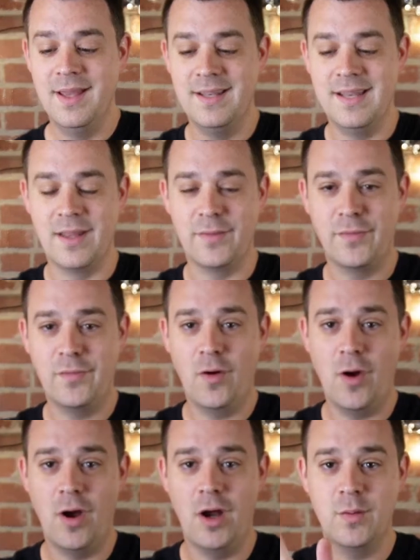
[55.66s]
Now the
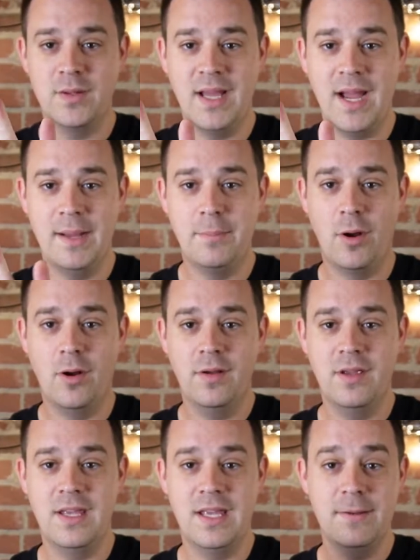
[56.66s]
frog with the eyeball,
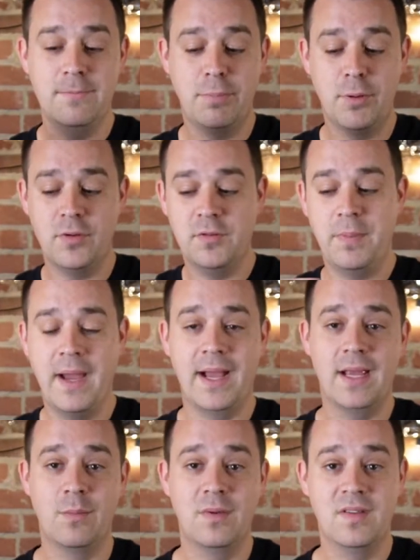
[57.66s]
it pulls
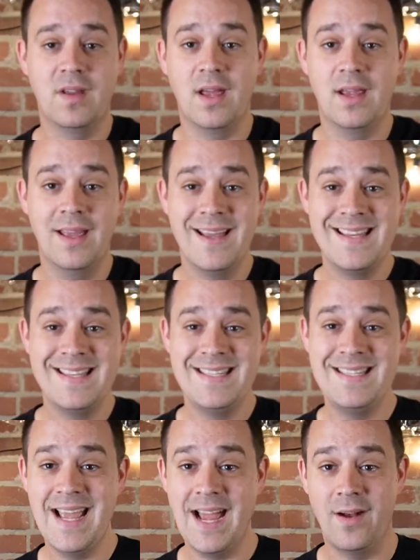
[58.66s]
back and we say
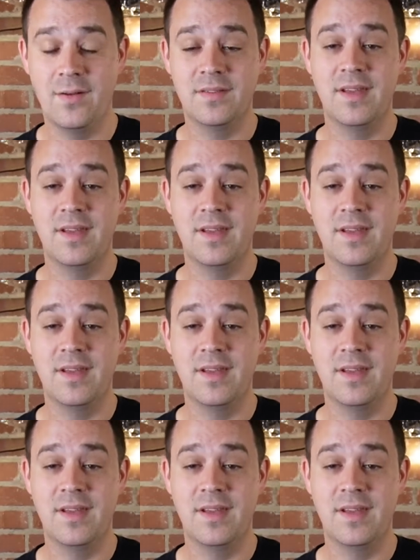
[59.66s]
down.